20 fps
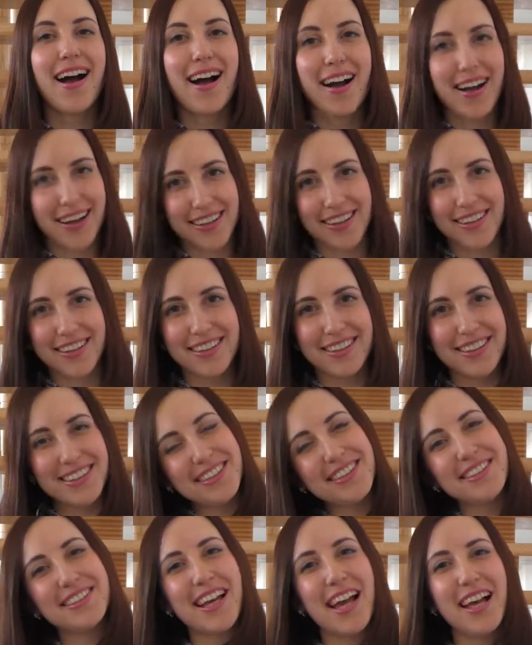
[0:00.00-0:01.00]
Hi,
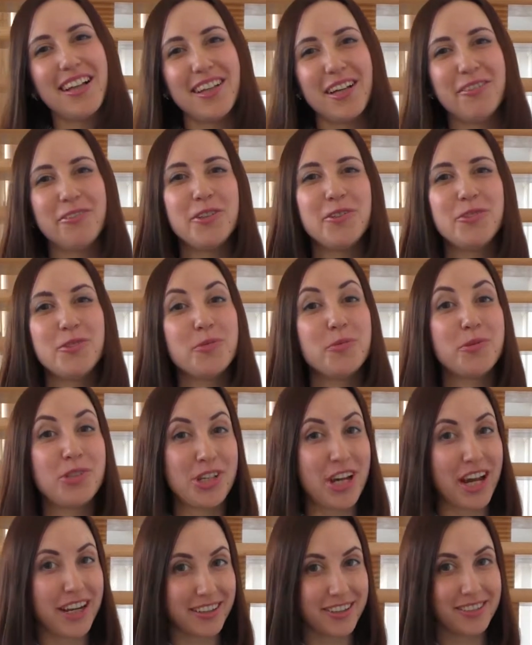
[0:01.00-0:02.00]
this is ILF YouTube
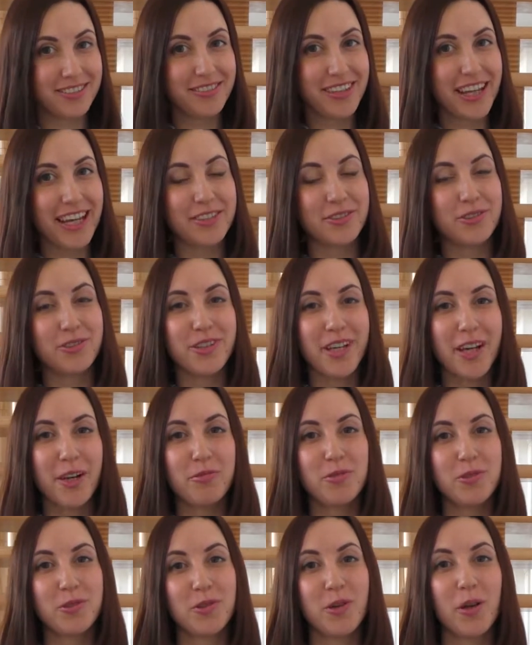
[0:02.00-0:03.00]
channel, and today
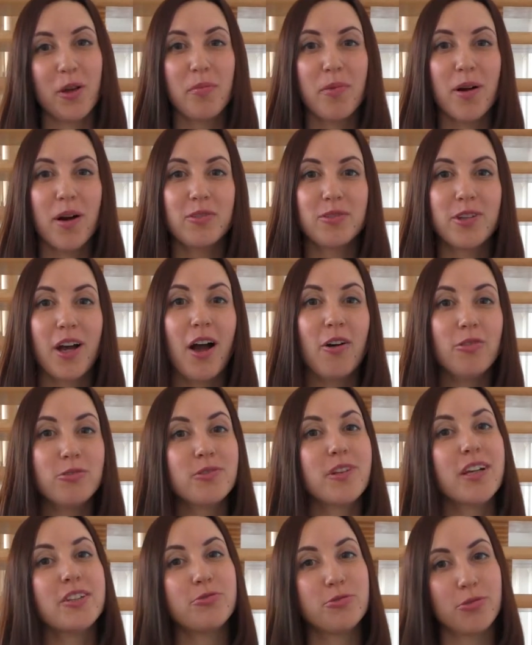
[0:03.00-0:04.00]
we'll talk about how
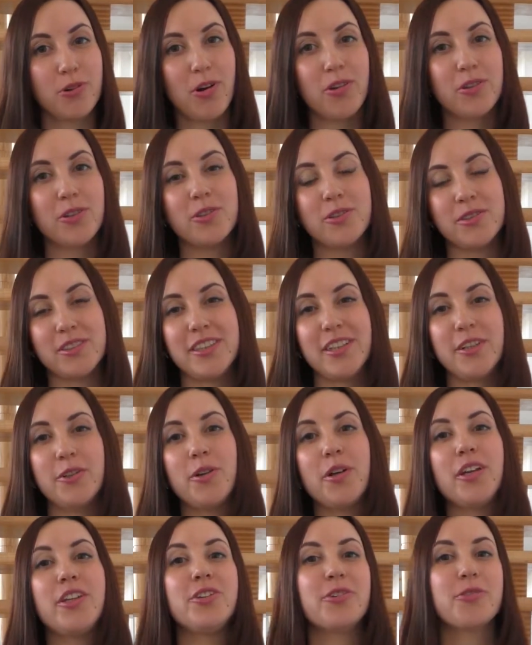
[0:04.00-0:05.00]
to control your
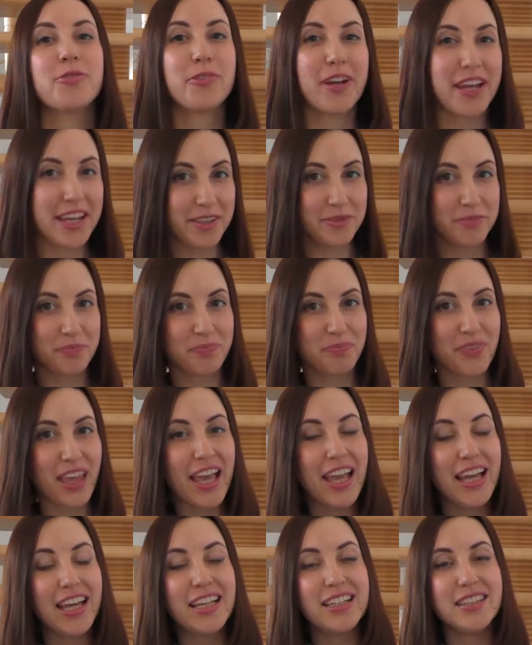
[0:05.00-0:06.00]
CEO in Ukraine.
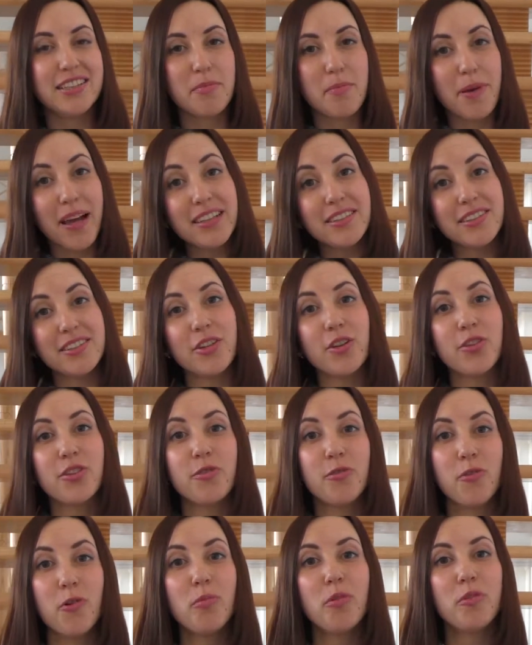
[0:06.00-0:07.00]
Depending on
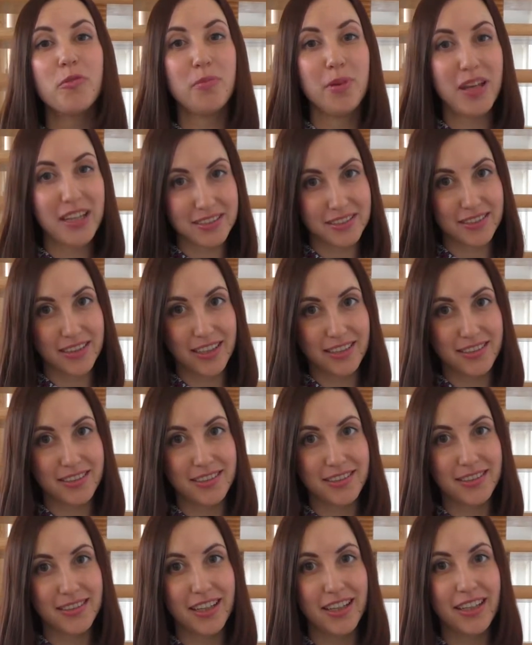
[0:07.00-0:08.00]
the form of
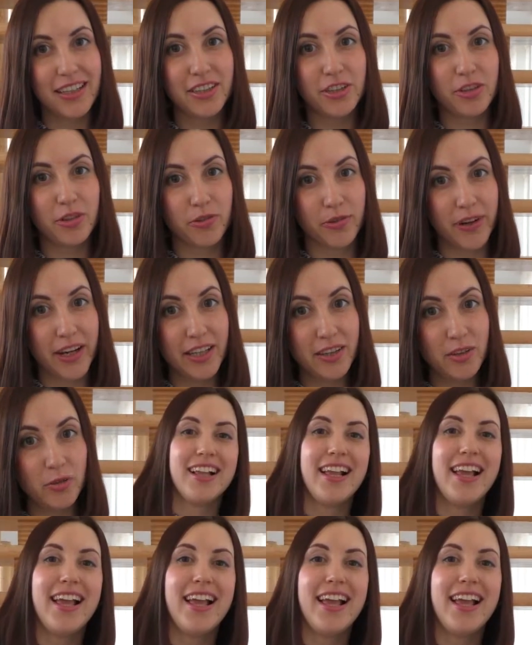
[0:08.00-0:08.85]
business in Ukraine,